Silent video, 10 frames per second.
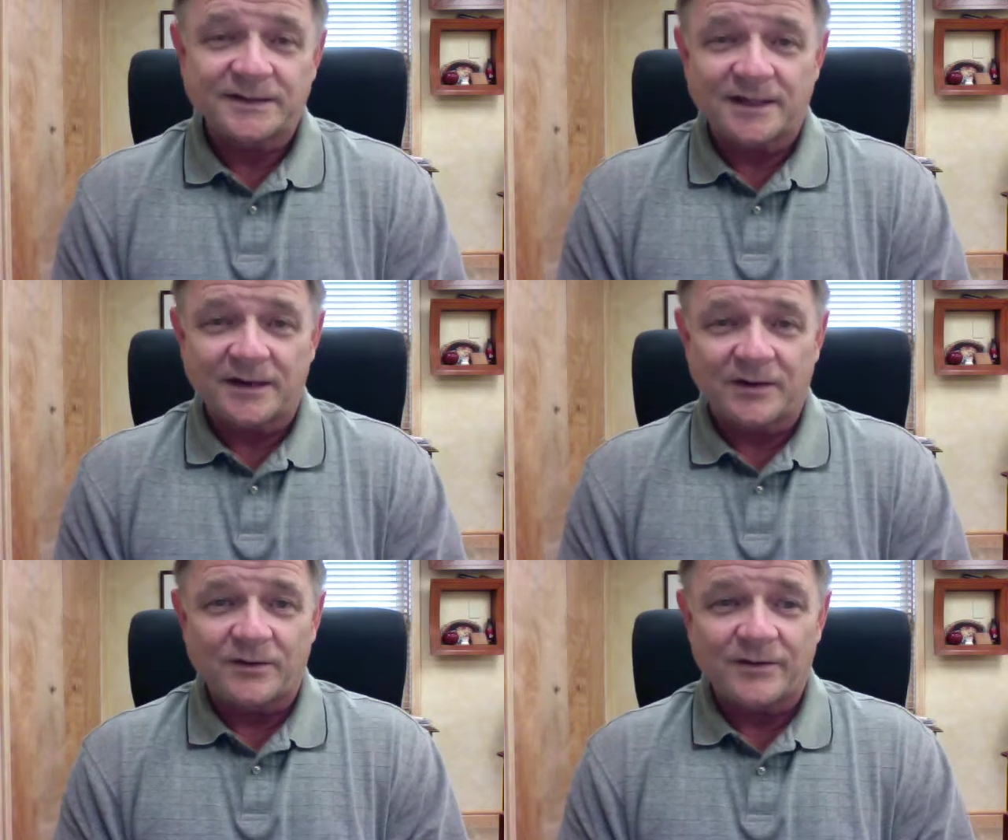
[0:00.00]

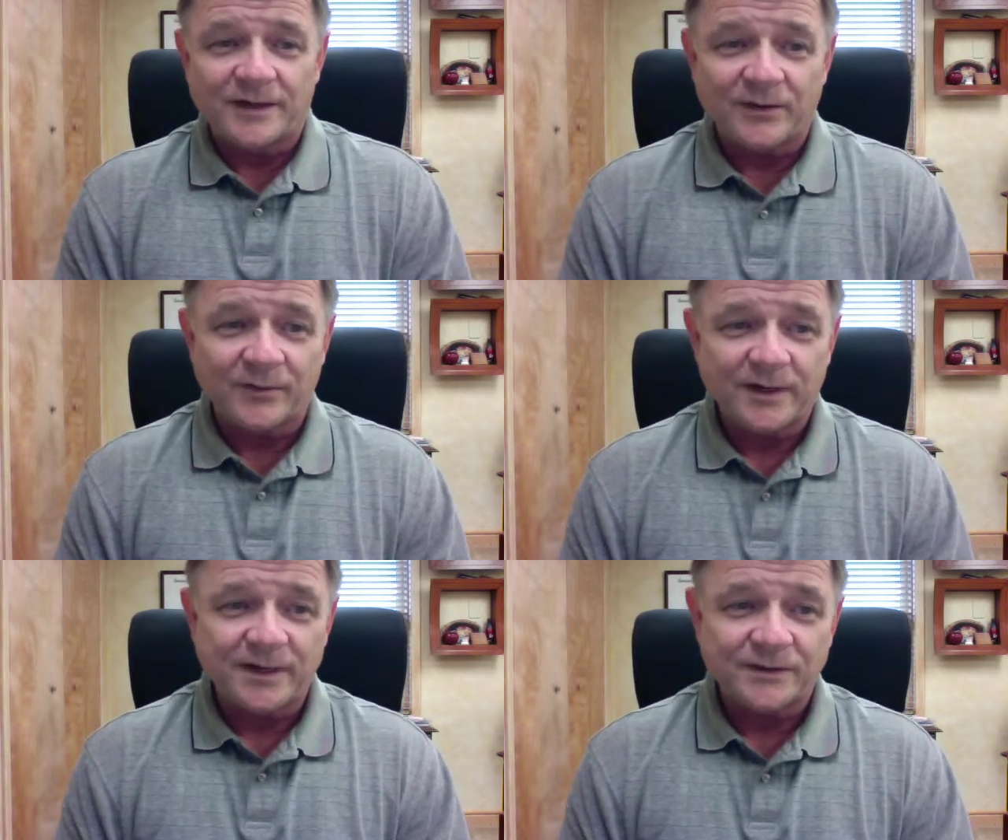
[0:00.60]
got all the
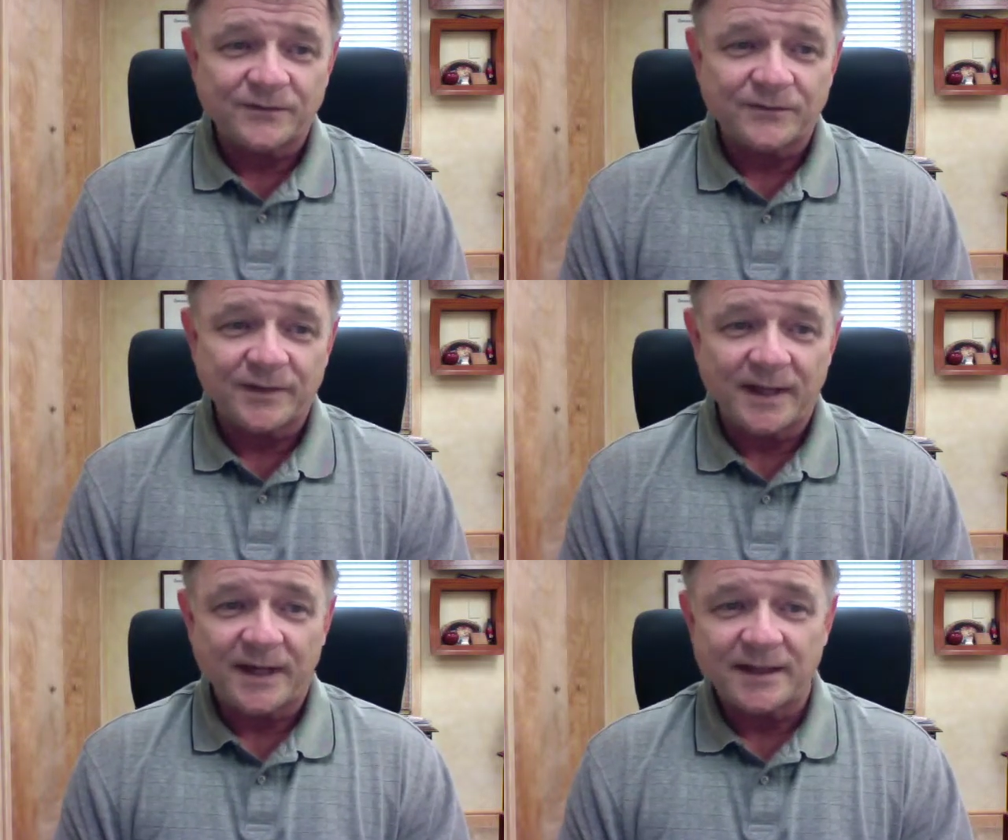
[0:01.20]
ingredients for
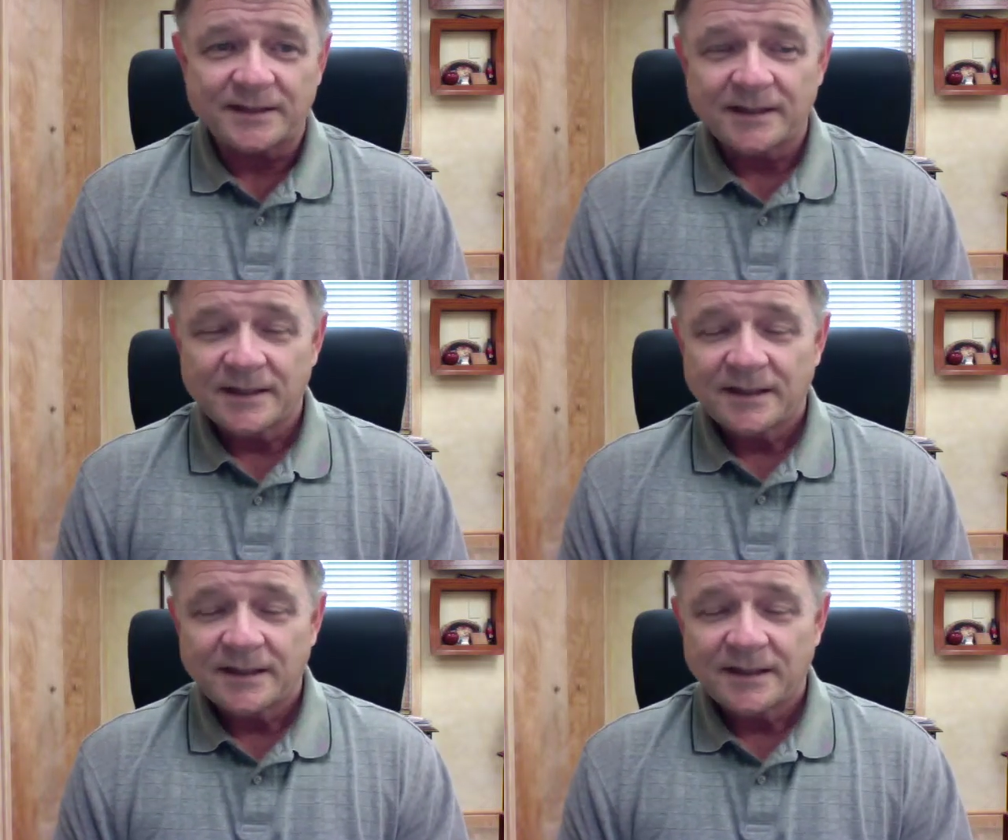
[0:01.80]
that.